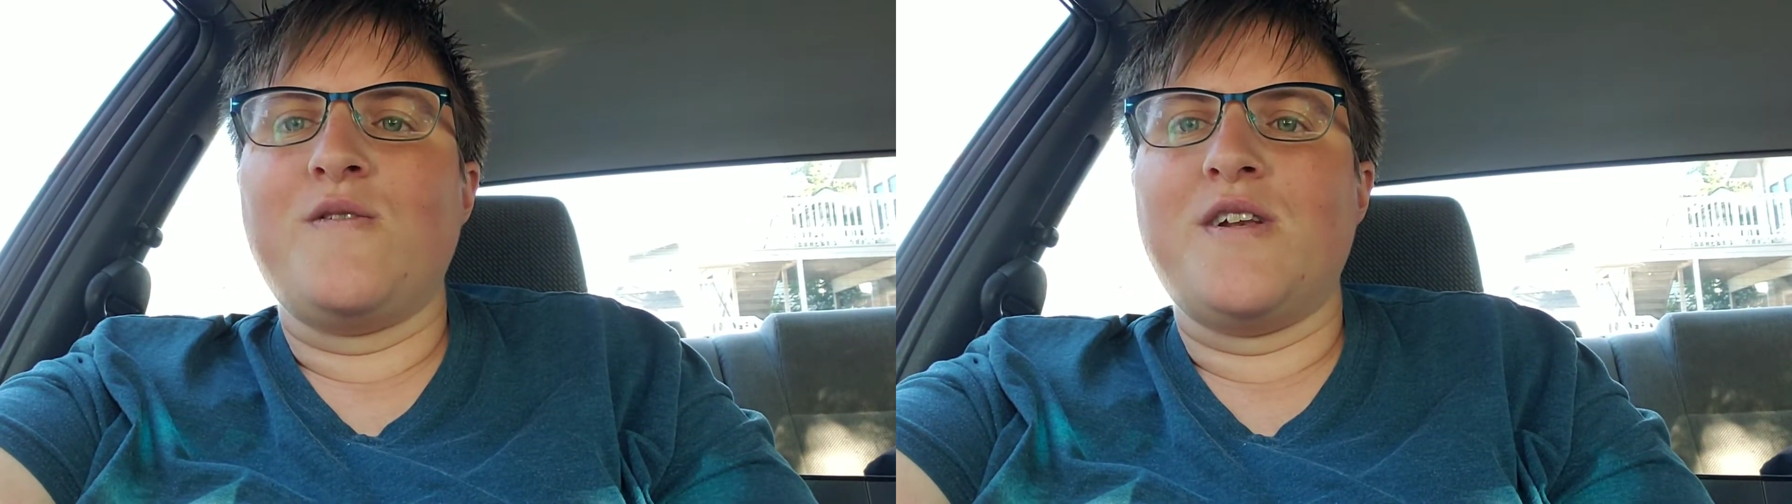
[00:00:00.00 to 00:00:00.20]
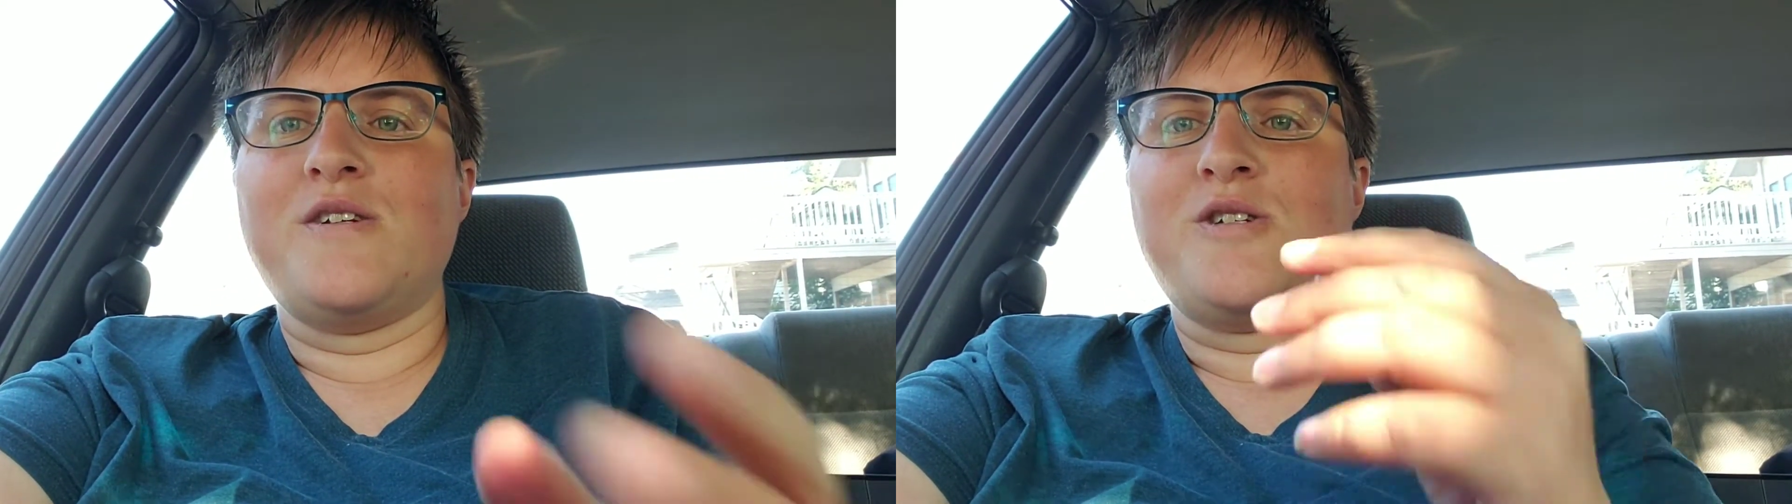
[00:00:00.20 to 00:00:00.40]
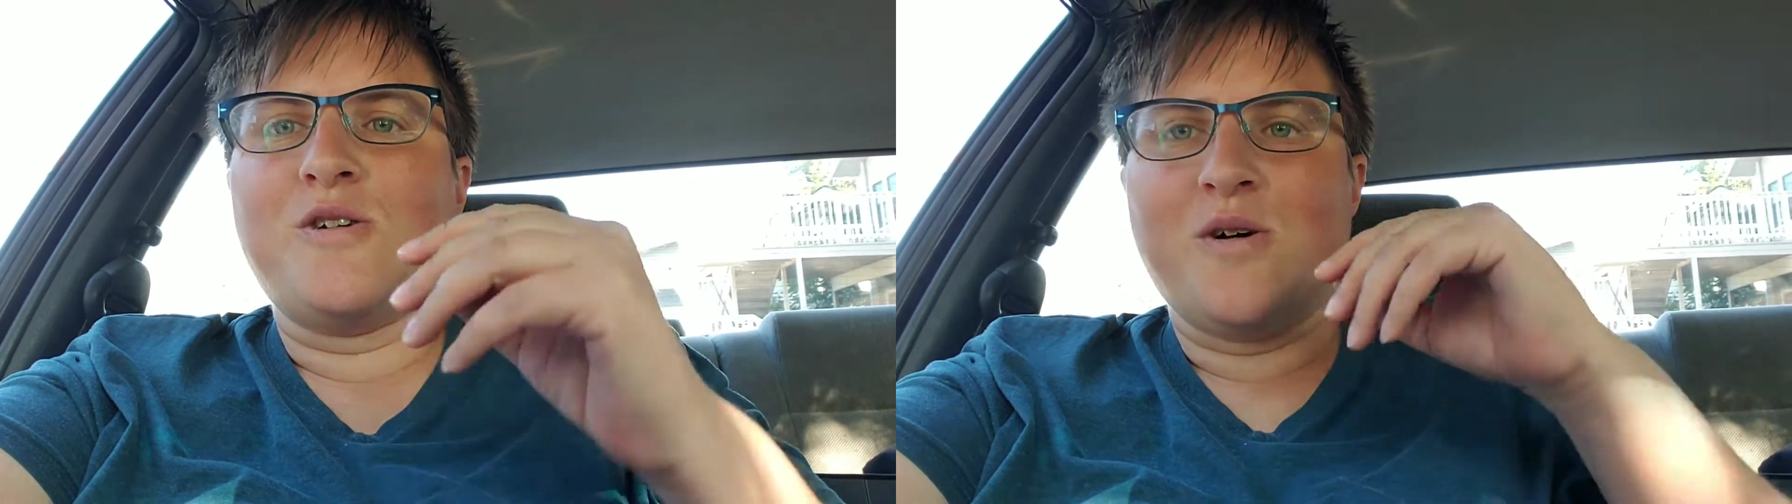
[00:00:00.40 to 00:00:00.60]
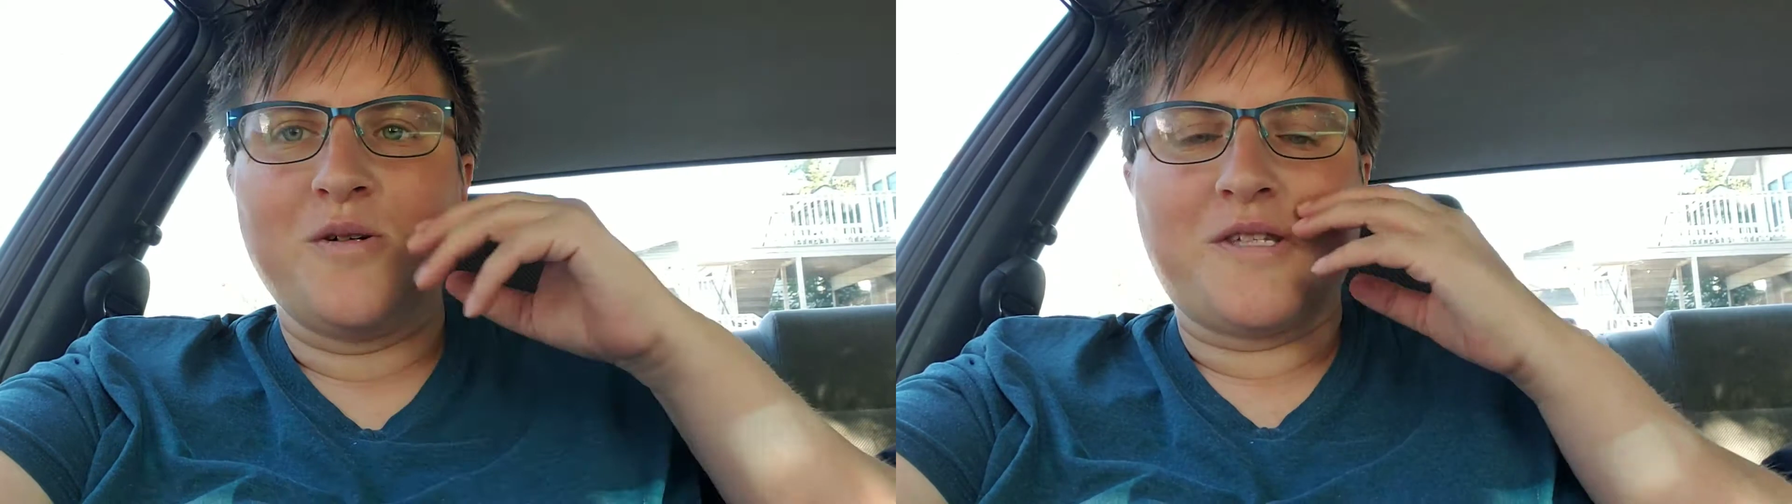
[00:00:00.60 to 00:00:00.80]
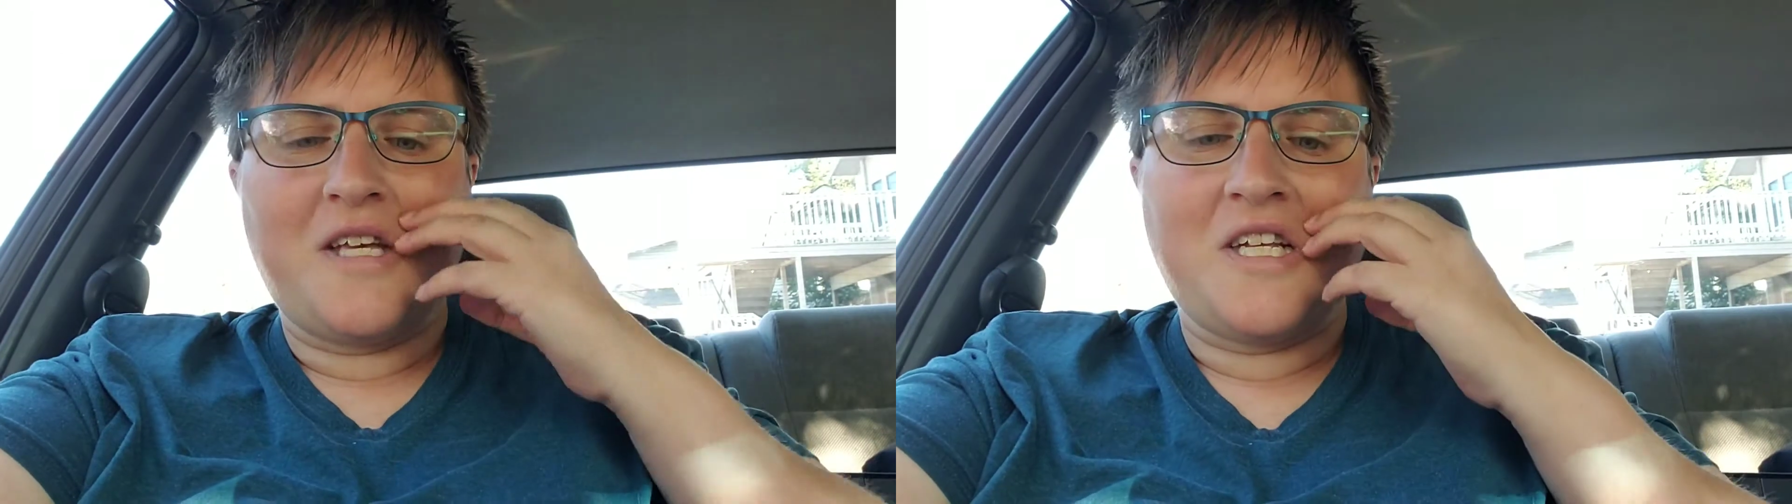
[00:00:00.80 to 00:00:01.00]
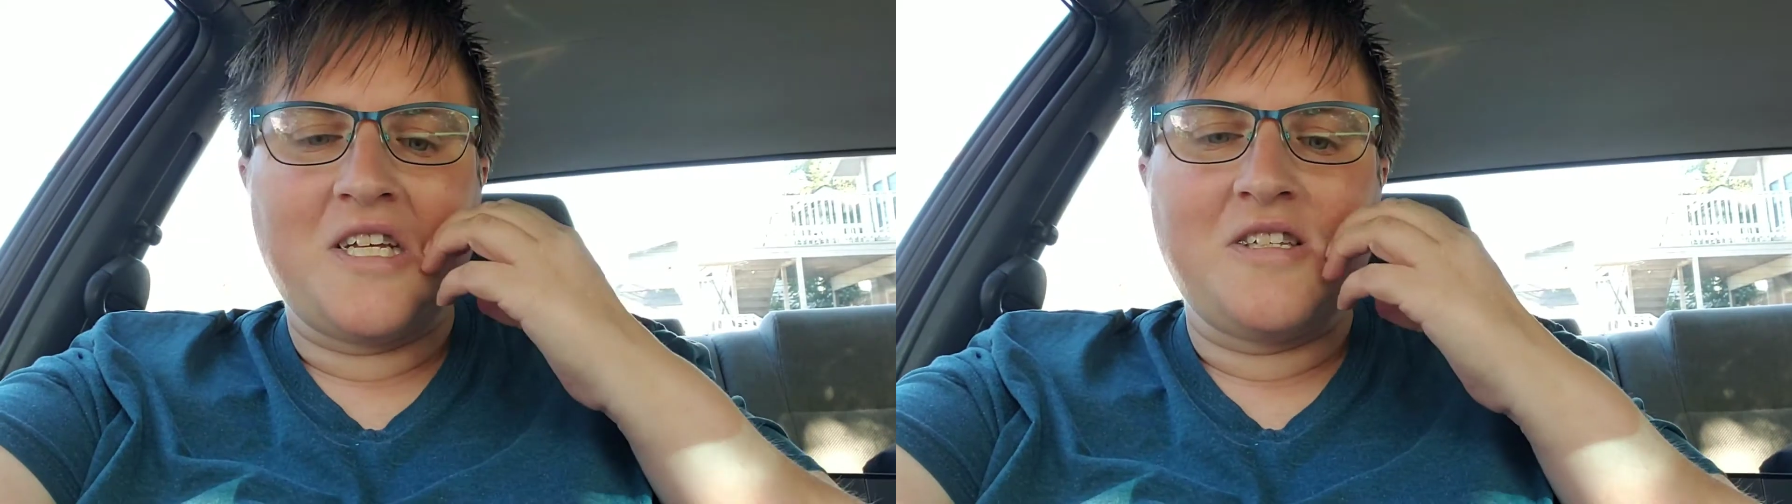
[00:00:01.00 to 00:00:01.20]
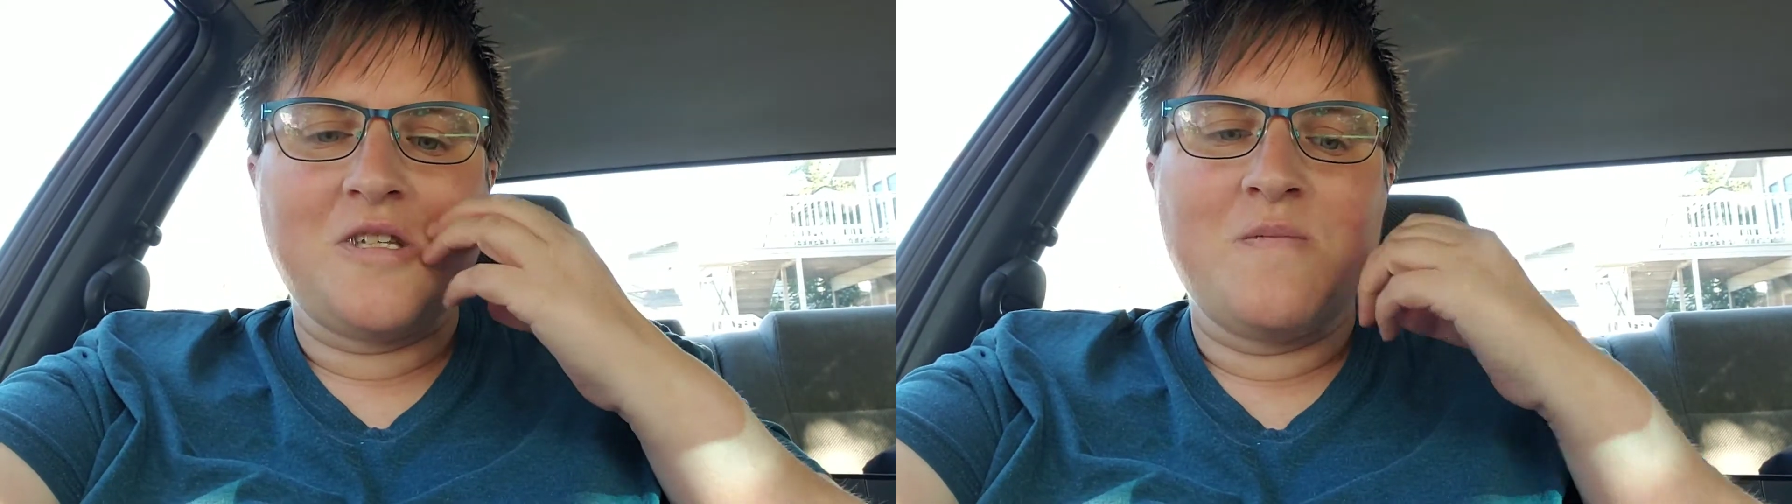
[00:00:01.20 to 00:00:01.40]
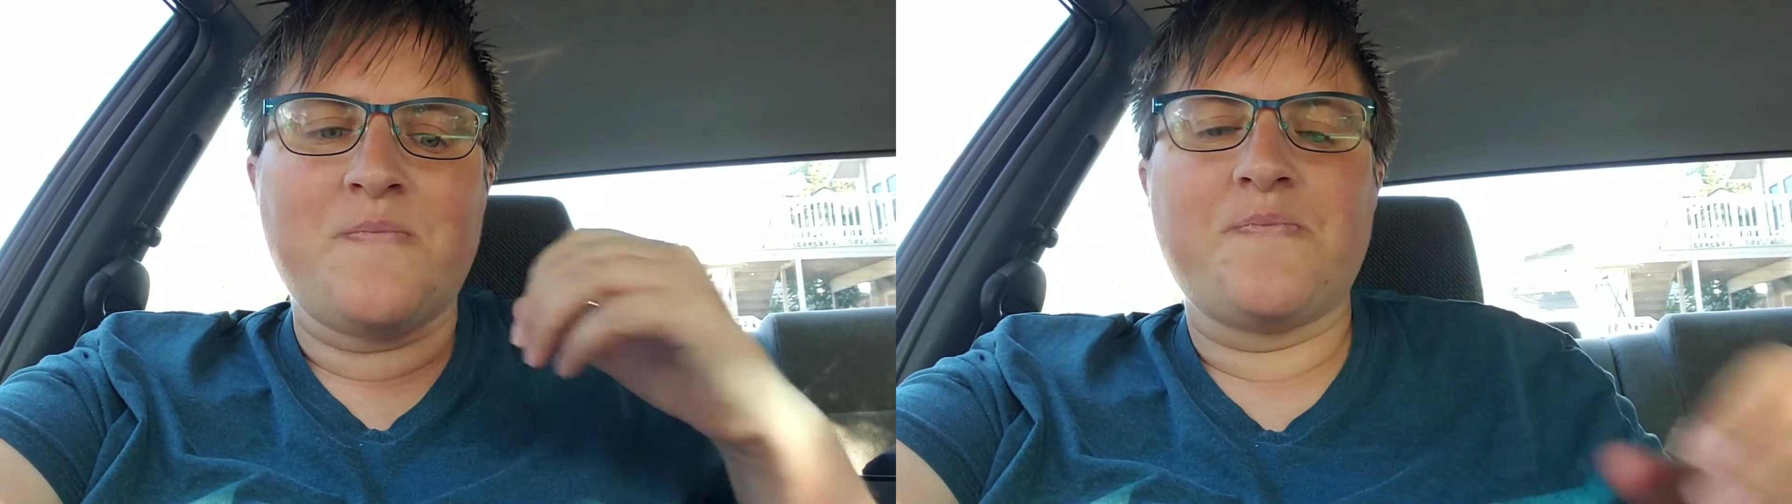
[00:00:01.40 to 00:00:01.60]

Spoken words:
finish your whole sentence.